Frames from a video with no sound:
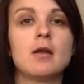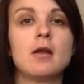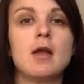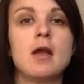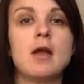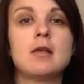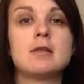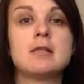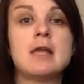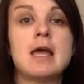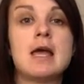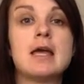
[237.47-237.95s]

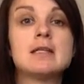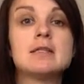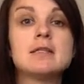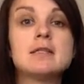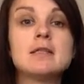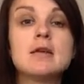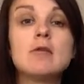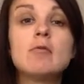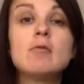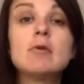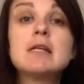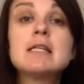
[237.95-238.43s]
And as
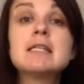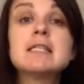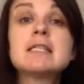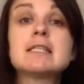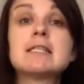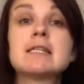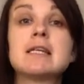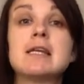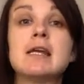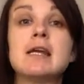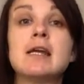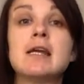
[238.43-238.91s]
they were
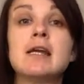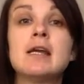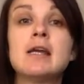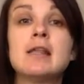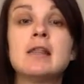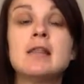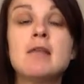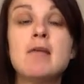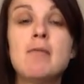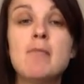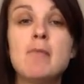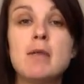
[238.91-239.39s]
sitting
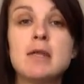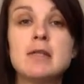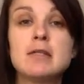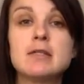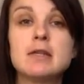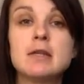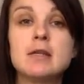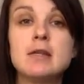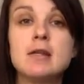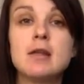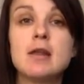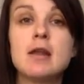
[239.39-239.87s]
in the
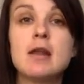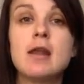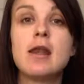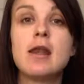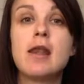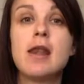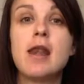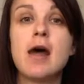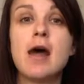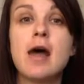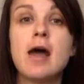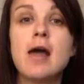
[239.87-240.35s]
mitten,
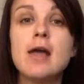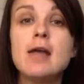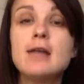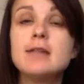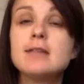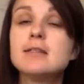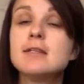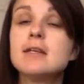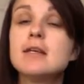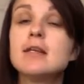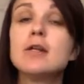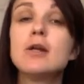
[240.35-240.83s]

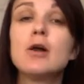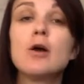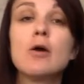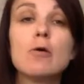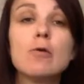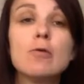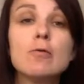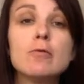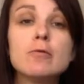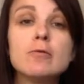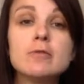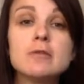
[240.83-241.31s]
nice and
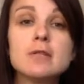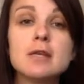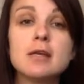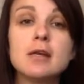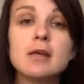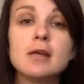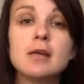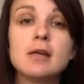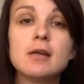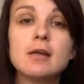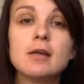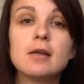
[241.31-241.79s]
cozy,
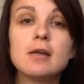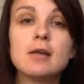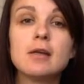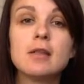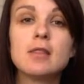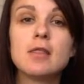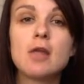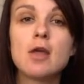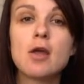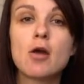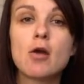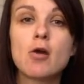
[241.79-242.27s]

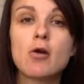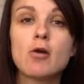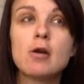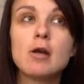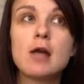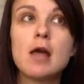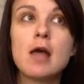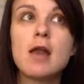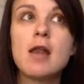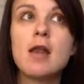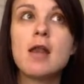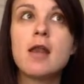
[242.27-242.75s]
they
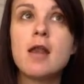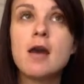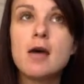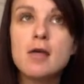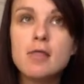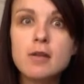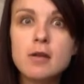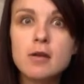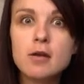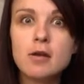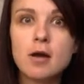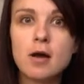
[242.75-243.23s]
heard
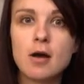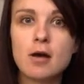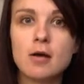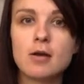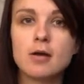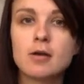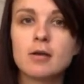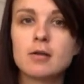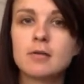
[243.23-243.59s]
another knock.